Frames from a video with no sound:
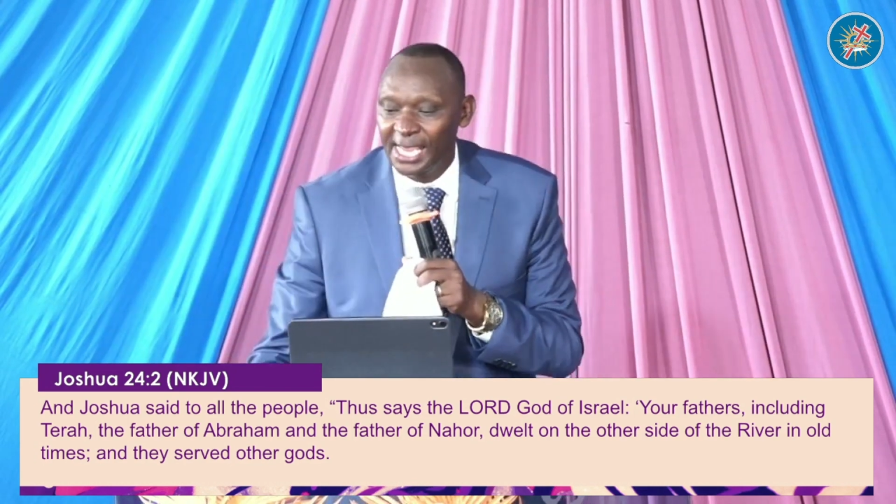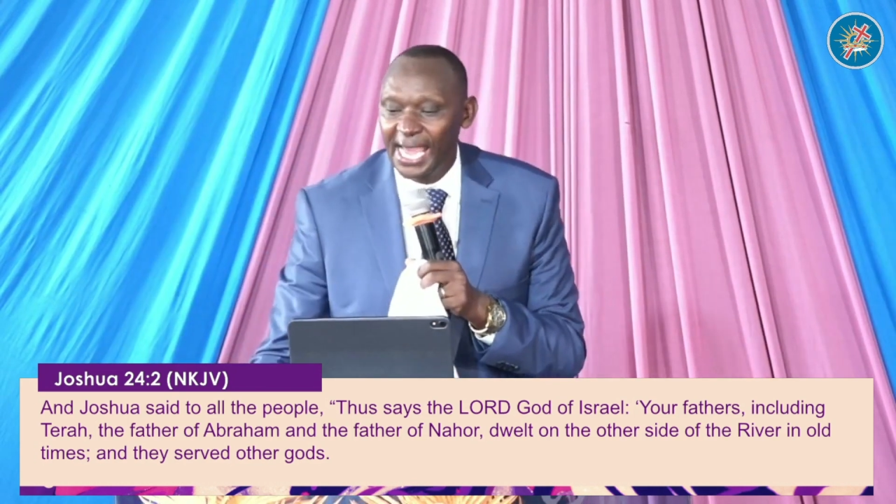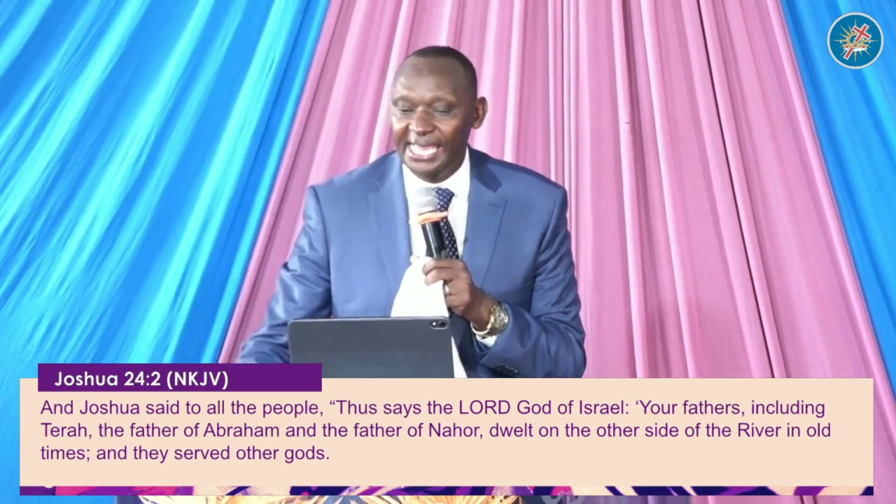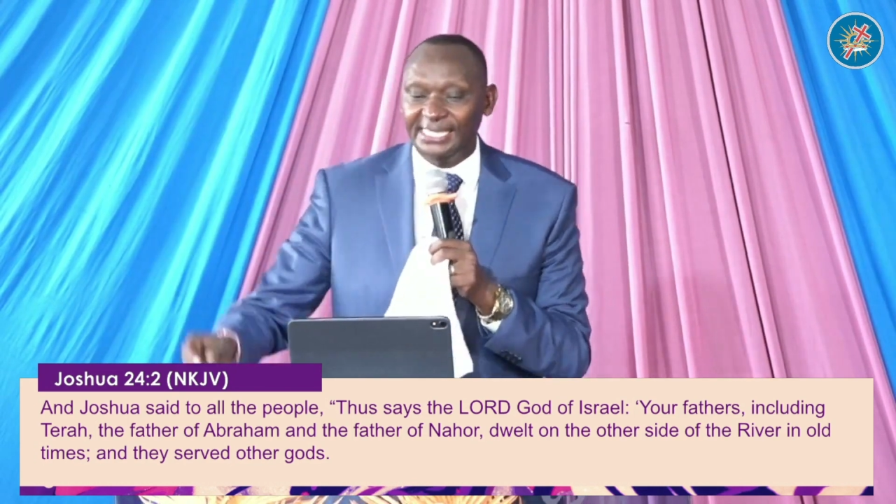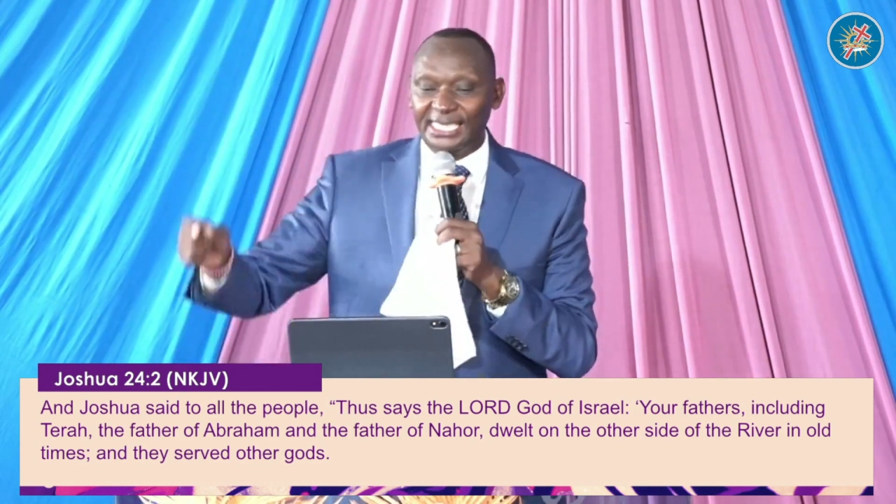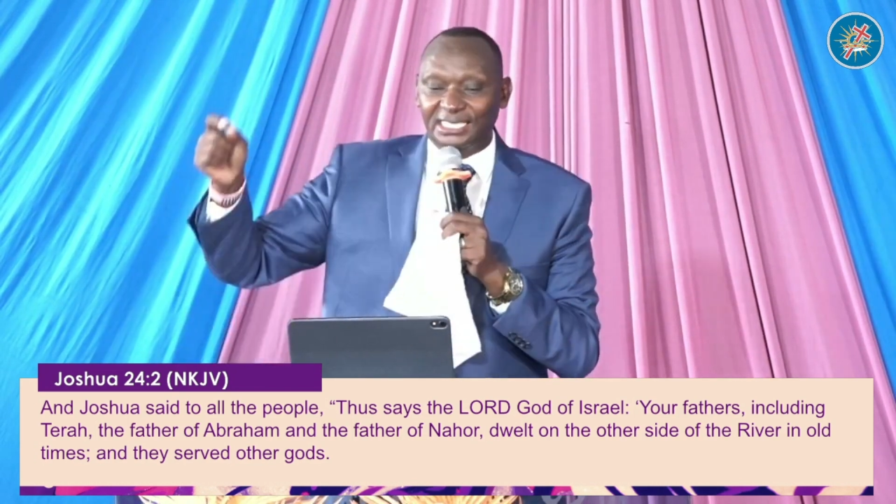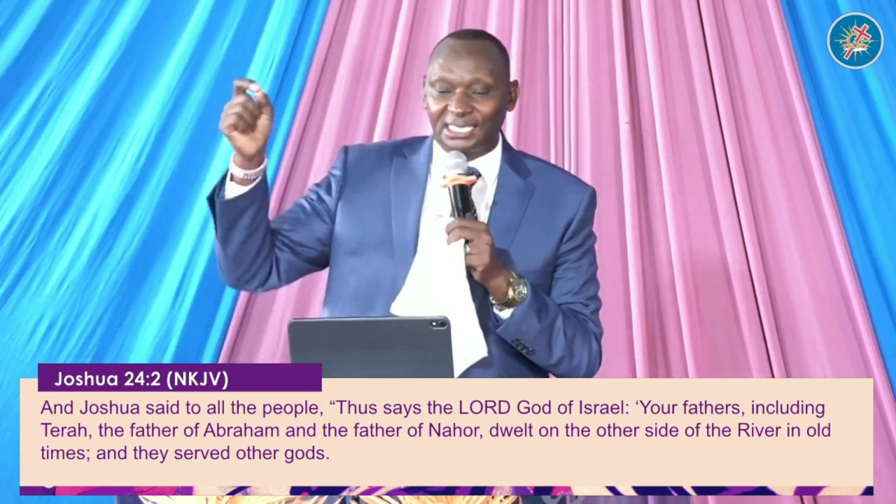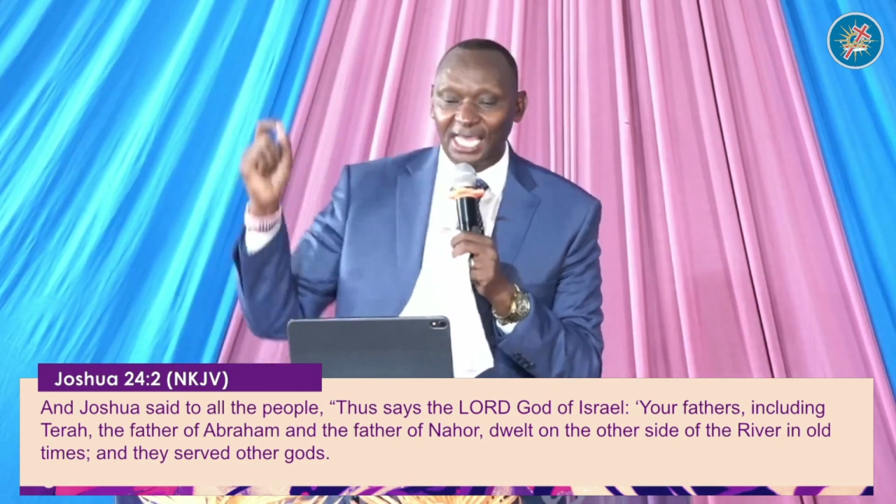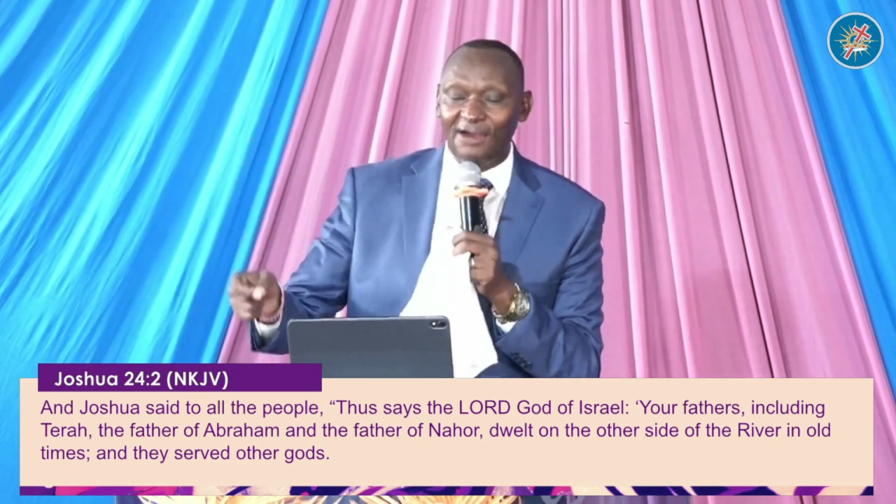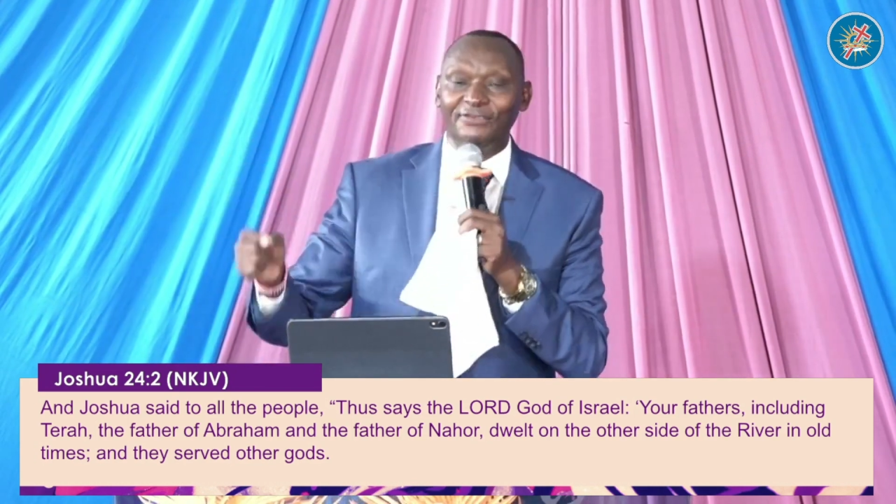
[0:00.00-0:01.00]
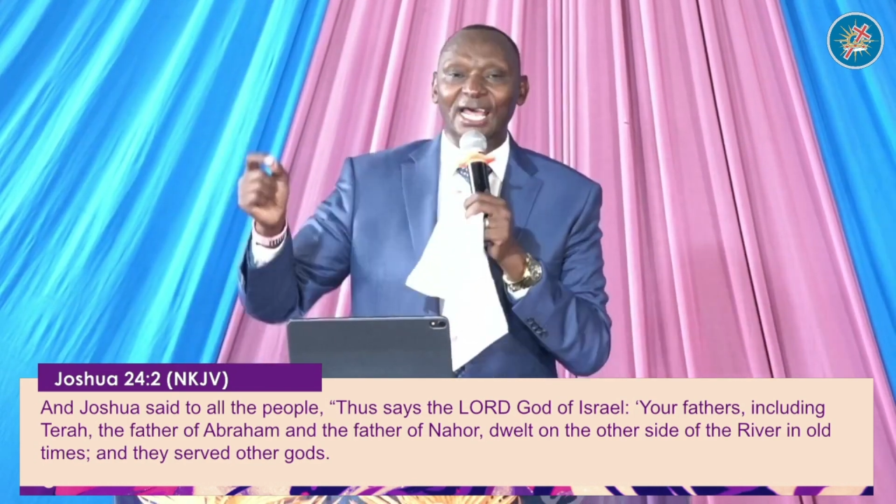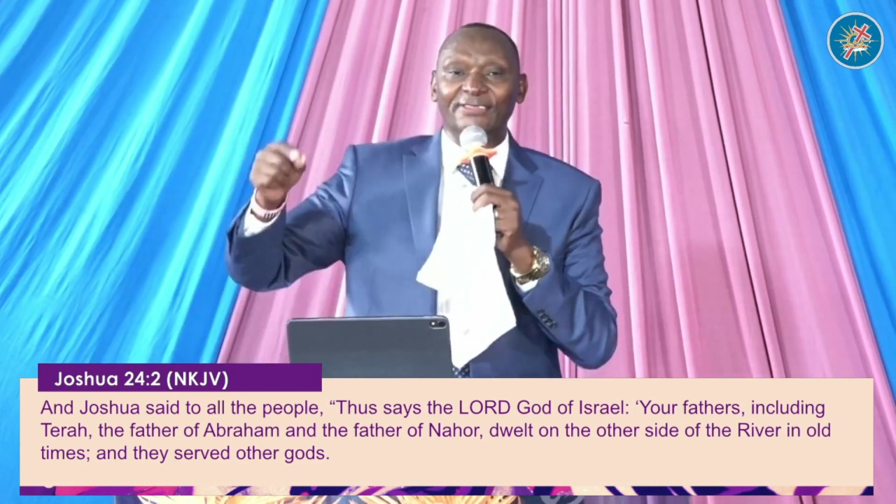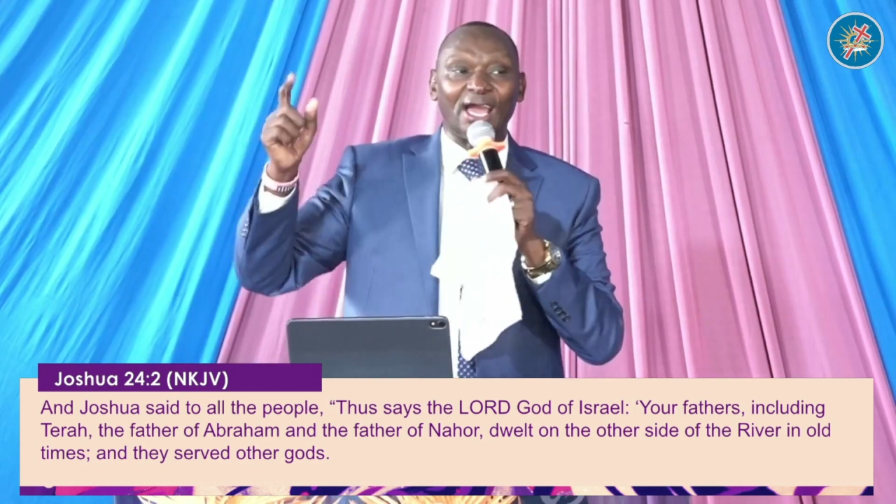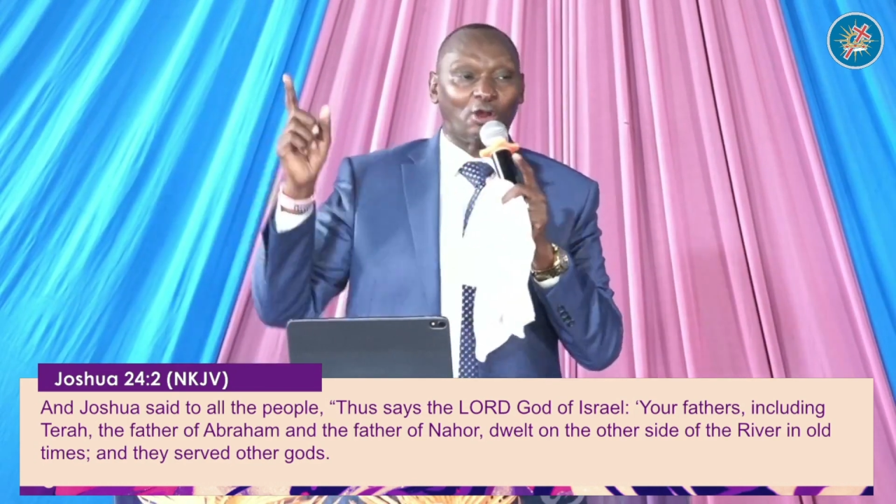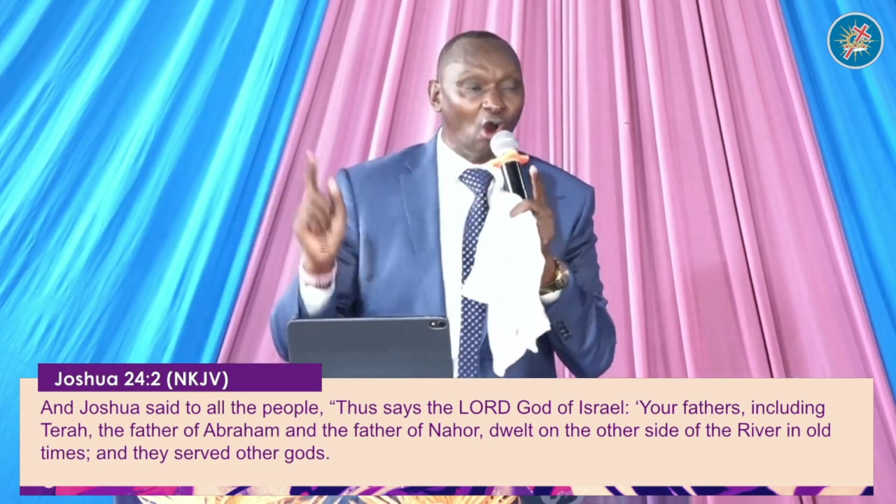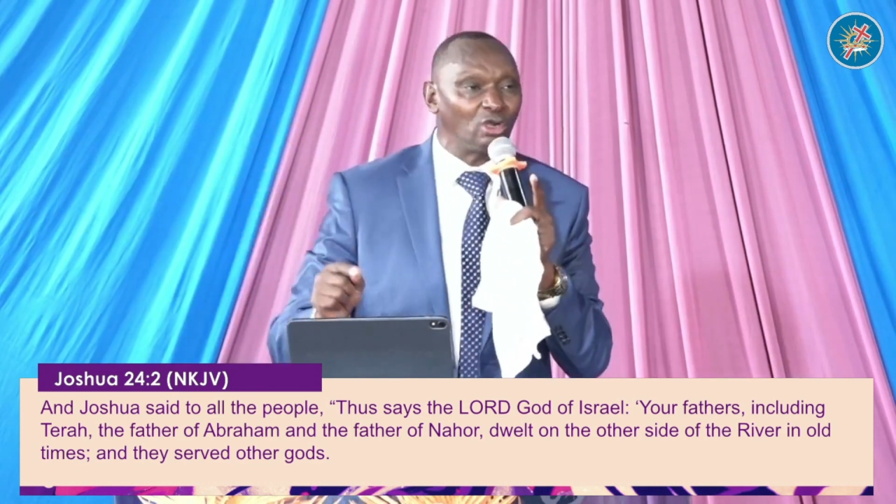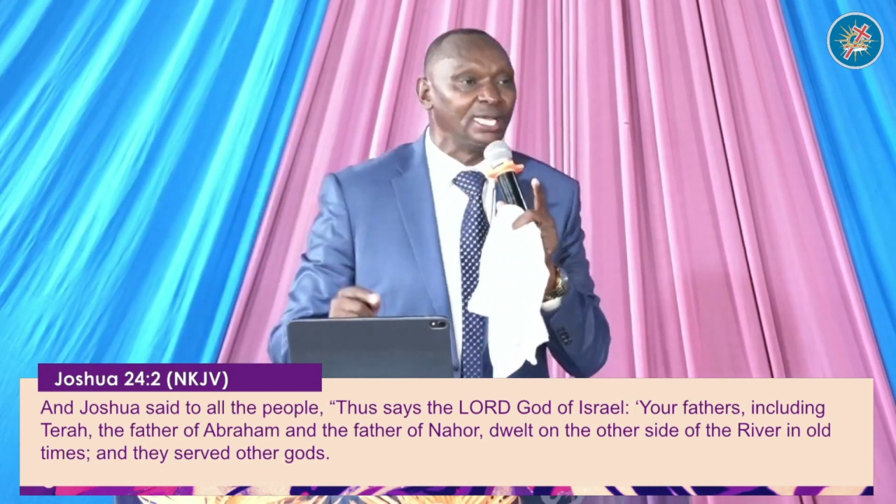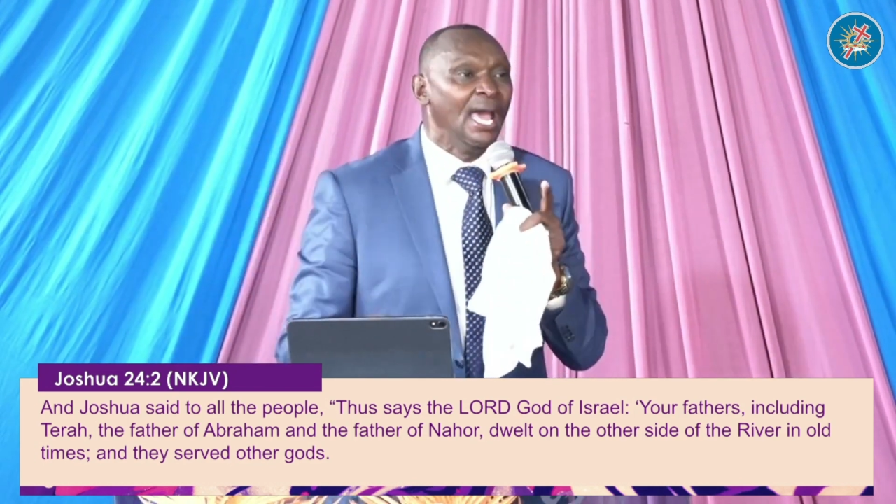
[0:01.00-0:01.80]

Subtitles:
and they served other God.